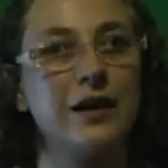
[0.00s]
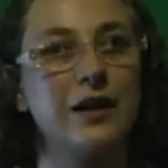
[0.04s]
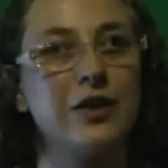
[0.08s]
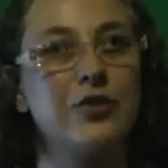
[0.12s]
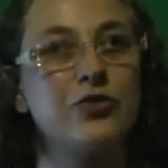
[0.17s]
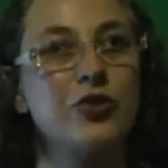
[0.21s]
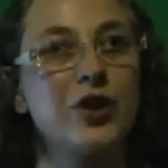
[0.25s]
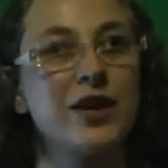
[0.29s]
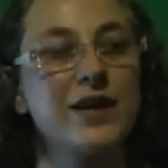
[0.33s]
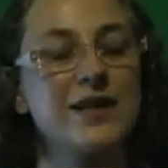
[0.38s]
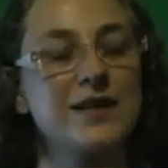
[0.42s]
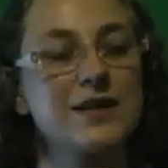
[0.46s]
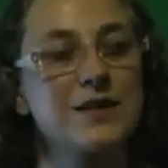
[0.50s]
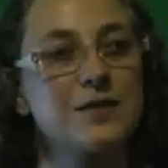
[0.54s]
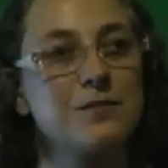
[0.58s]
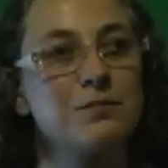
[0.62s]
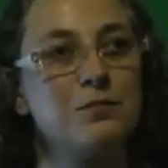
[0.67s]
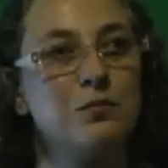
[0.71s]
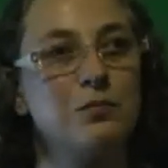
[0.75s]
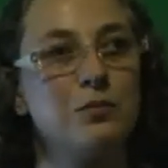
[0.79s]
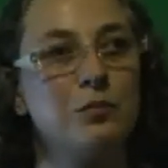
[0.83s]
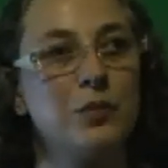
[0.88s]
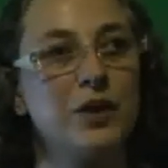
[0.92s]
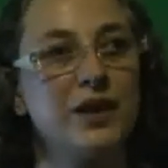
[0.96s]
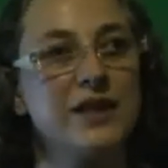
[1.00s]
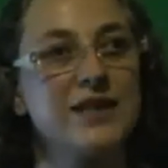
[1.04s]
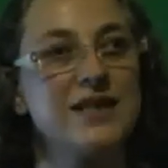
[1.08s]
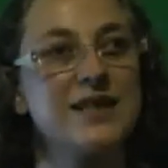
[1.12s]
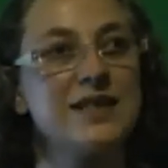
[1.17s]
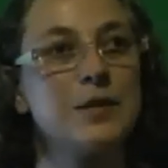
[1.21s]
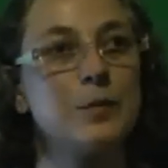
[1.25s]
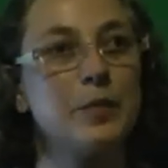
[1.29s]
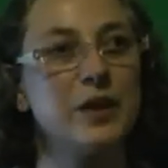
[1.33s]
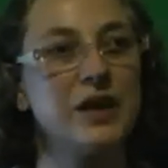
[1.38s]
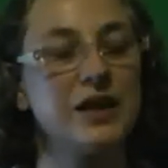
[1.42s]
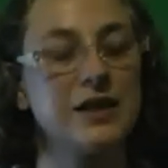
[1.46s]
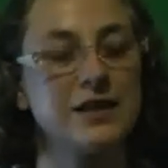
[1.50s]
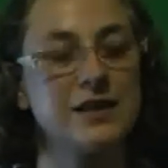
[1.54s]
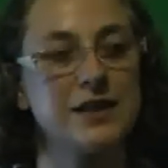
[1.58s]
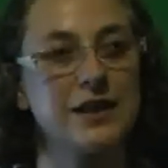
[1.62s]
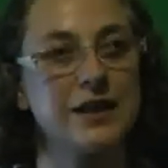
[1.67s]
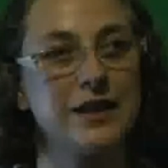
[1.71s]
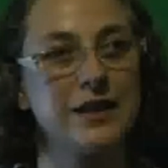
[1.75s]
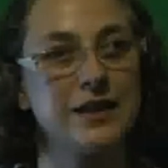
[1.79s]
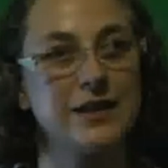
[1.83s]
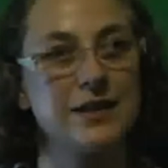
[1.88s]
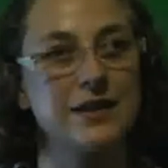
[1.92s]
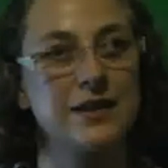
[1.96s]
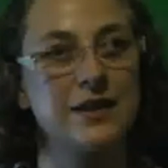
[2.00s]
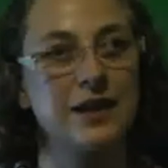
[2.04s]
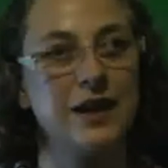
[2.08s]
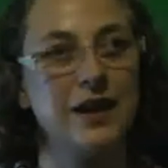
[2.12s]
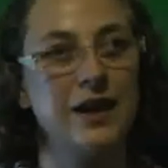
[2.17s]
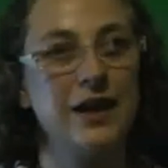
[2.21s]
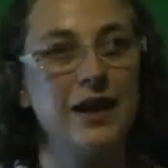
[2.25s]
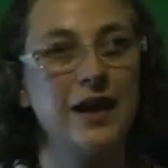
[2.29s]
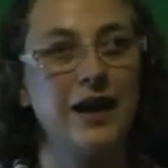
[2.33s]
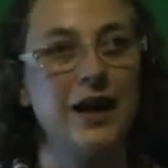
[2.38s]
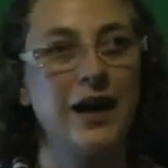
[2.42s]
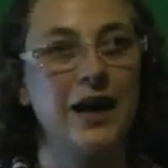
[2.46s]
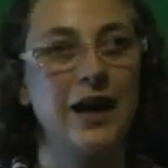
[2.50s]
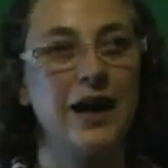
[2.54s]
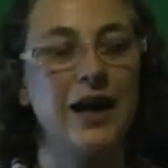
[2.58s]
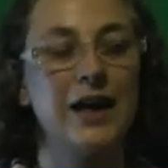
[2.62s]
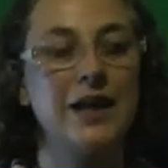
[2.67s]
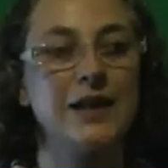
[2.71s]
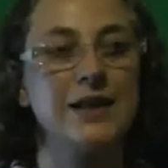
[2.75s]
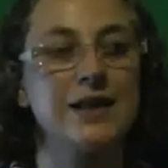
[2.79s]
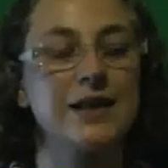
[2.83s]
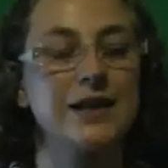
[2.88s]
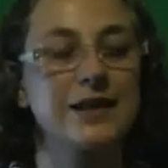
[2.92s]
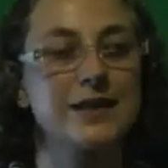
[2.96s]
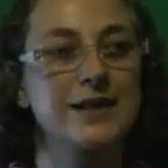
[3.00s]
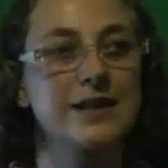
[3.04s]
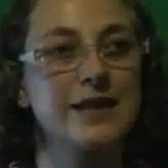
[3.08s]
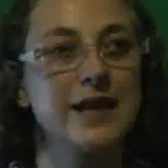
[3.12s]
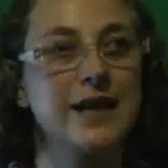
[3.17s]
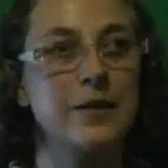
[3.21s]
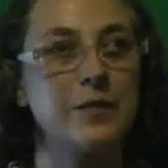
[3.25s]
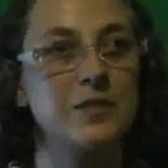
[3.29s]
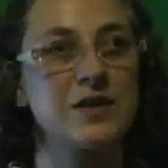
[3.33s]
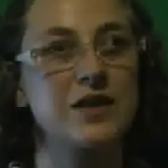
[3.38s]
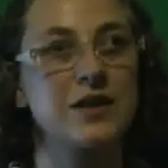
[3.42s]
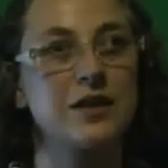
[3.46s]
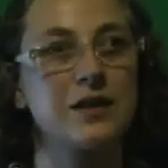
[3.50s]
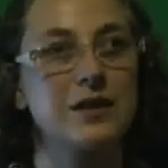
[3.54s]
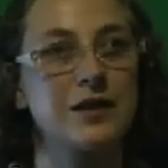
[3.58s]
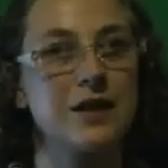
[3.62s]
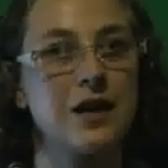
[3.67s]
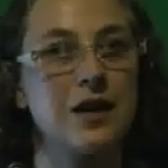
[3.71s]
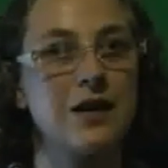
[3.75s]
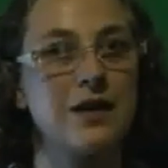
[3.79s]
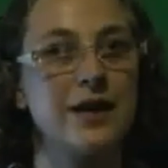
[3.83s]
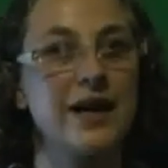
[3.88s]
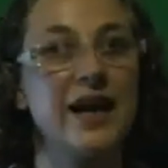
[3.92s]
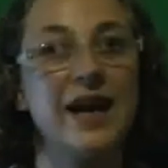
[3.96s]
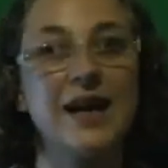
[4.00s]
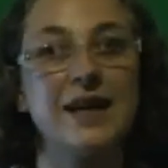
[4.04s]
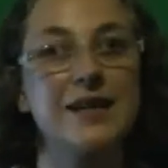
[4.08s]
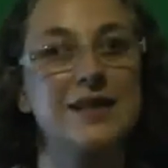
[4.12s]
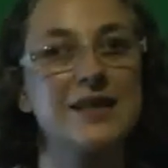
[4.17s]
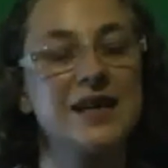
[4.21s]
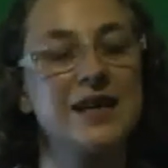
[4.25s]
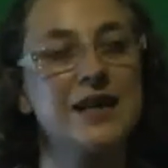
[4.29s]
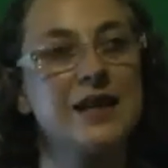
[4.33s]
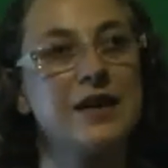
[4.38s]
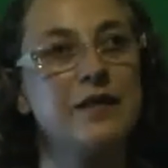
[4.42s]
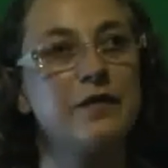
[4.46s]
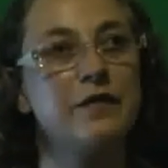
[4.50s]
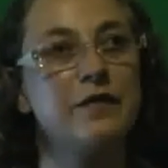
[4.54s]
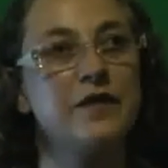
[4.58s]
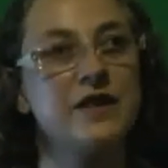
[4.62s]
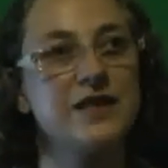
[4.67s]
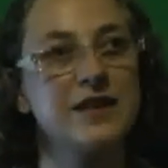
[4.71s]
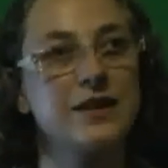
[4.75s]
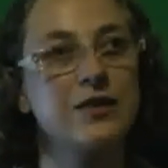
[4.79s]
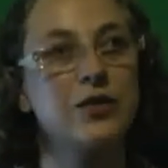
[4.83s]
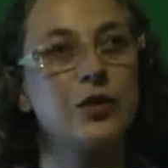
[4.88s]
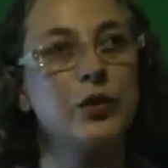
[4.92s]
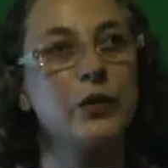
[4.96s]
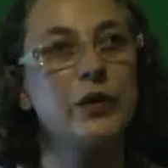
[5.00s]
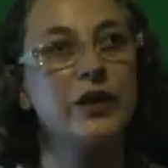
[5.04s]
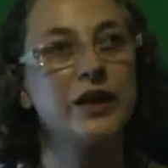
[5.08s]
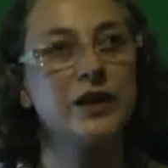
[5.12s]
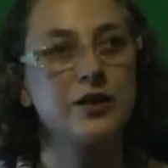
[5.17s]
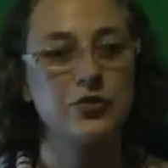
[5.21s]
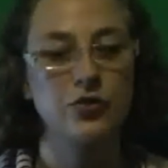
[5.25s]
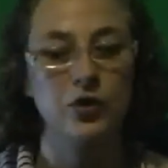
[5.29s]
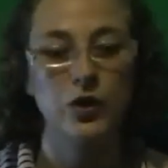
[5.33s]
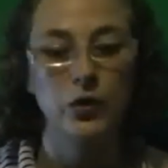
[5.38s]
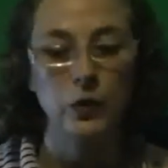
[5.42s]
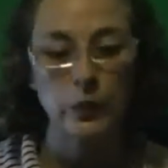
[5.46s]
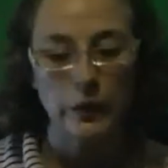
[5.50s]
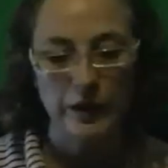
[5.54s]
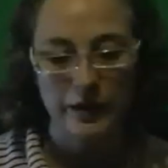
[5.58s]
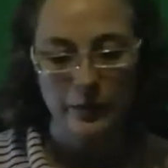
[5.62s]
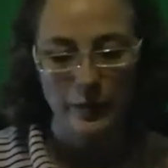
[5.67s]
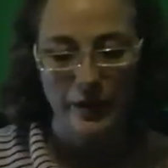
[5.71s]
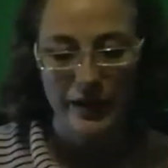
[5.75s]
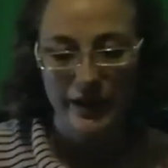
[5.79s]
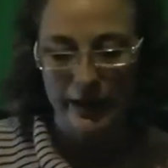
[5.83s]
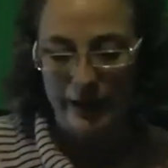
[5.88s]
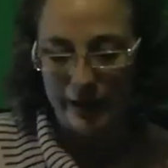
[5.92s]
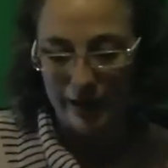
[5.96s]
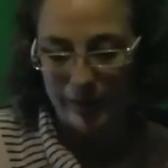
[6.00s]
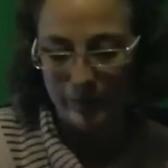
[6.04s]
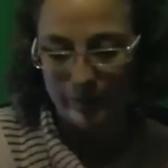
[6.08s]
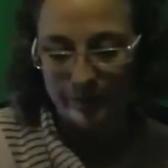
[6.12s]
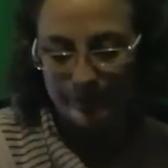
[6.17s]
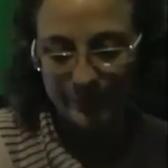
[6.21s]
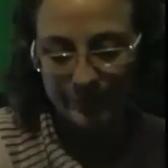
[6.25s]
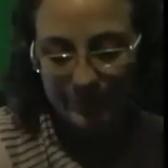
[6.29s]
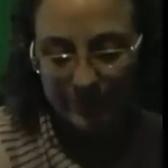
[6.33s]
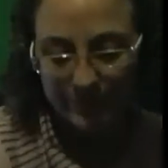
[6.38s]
address my disabilities and accept that I had any physical things wrong with me.